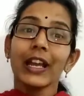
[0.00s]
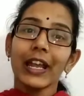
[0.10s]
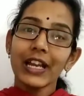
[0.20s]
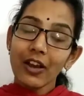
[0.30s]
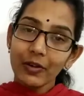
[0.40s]

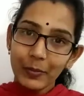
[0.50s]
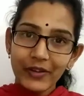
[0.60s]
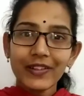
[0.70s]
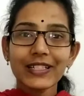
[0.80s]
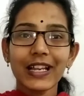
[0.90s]
In our
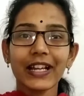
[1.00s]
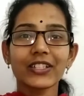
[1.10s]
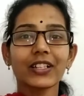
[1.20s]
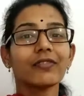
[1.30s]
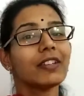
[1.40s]
previous
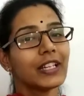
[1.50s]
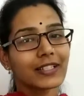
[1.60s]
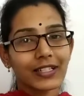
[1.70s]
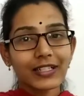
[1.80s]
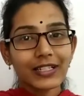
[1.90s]
lecture we
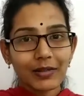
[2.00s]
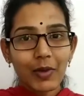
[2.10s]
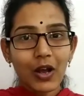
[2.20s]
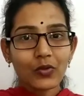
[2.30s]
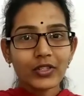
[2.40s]
discussed
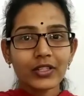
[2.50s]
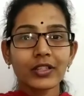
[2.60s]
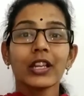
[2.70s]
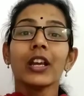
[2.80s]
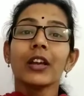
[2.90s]
about
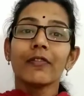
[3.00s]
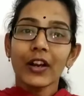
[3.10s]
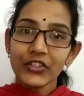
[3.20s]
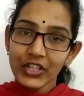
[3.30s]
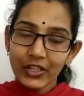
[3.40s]

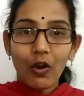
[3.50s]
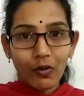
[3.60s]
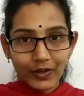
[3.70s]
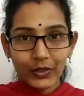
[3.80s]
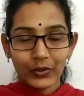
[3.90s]
function
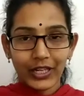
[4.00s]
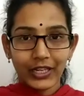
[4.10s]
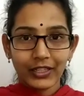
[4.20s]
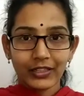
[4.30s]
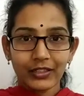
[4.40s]

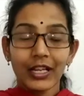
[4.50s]
overloading.